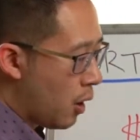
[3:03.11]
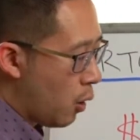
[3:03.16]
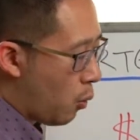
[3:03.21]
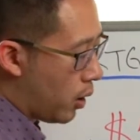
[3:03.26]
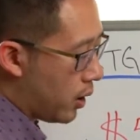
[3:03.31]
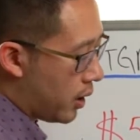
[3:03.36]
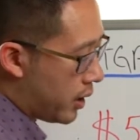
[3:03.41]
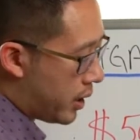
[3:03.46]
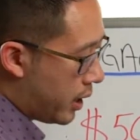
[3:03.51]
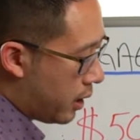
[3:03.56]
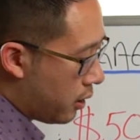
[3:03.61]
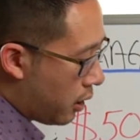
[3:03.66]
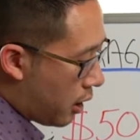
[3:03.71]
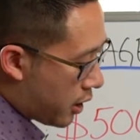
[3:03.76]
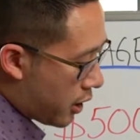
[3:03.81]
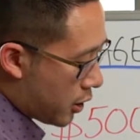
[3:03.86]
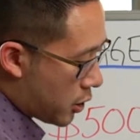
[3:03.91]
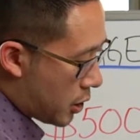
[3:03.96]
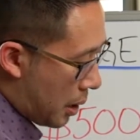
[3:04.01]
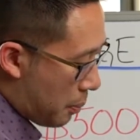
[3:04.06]
Well, a
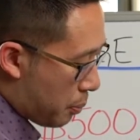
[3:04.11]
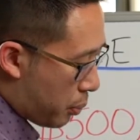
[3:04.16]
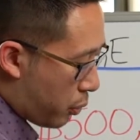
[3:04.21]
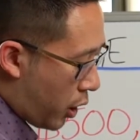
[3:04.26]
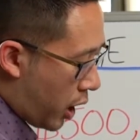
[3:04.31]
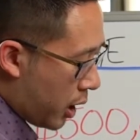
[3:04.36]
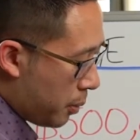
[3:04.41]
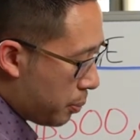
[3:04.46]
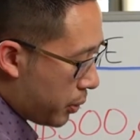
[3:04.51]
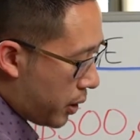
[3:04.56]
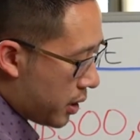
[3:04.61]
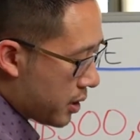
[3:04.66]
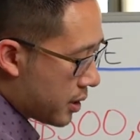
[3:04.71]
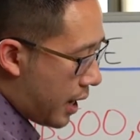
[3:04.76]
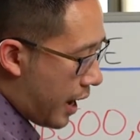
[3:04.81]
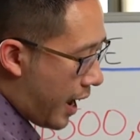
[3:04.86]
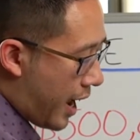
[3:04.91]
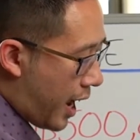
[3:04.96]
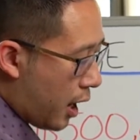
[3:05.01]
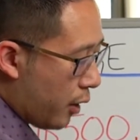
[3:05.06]
HELOC is at prime plus
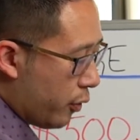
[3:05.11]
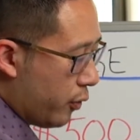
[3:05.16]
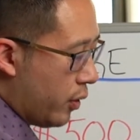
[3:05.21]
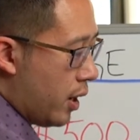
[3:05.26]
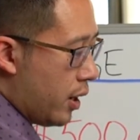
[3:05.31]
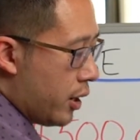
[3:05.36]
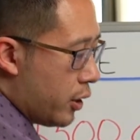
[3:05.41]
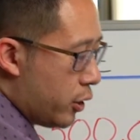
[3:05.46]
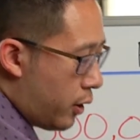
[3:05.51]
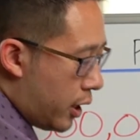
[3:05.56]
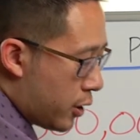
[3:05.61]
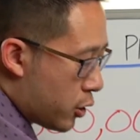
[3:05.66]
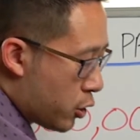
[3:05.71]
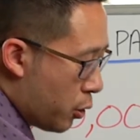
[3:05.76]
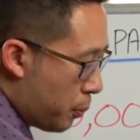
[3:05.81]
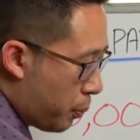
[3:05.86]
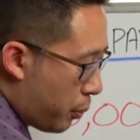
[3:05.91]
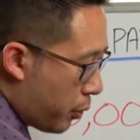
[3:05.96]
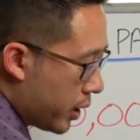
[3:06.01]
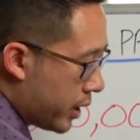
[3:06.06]
half, you're at
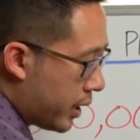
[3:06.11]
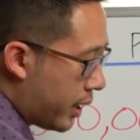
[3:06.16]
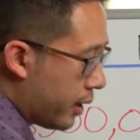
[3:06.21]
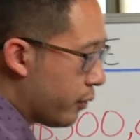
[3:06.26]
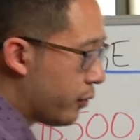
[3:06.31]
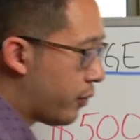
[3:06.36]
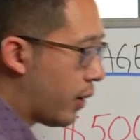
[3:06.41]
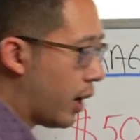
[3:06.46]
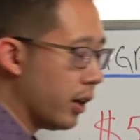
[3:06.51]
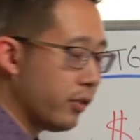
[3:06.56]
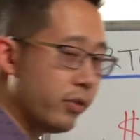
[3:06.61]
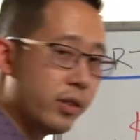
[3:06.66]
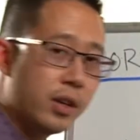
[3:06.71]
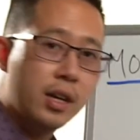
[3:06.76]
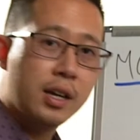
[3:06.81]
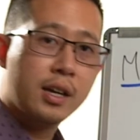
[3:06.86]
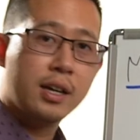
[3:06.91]
2.95.